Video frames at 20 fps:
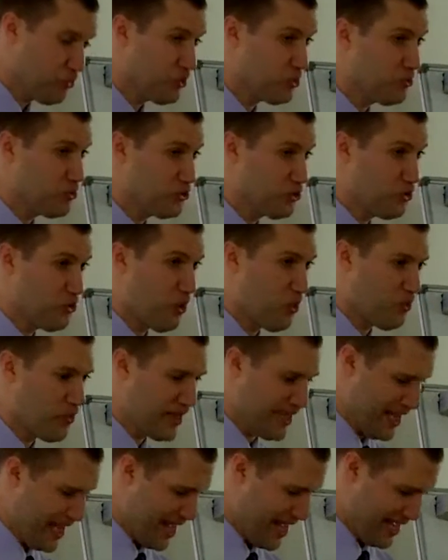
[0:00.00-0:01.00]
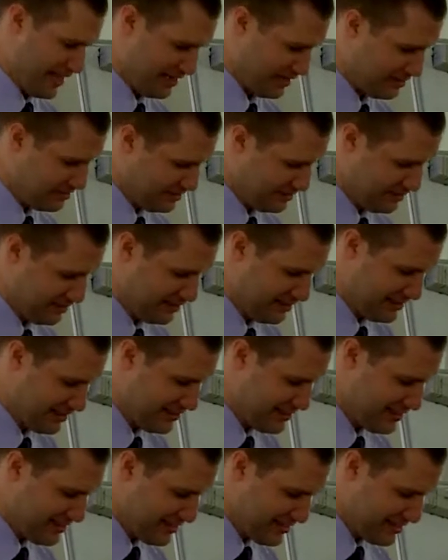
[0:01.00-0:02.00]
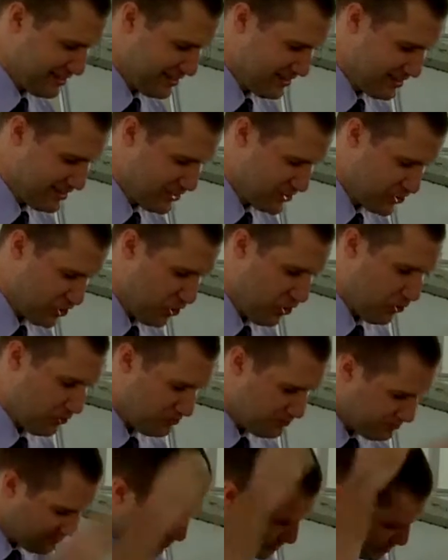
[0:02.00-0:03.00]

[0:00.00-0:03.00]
we will do what we can. So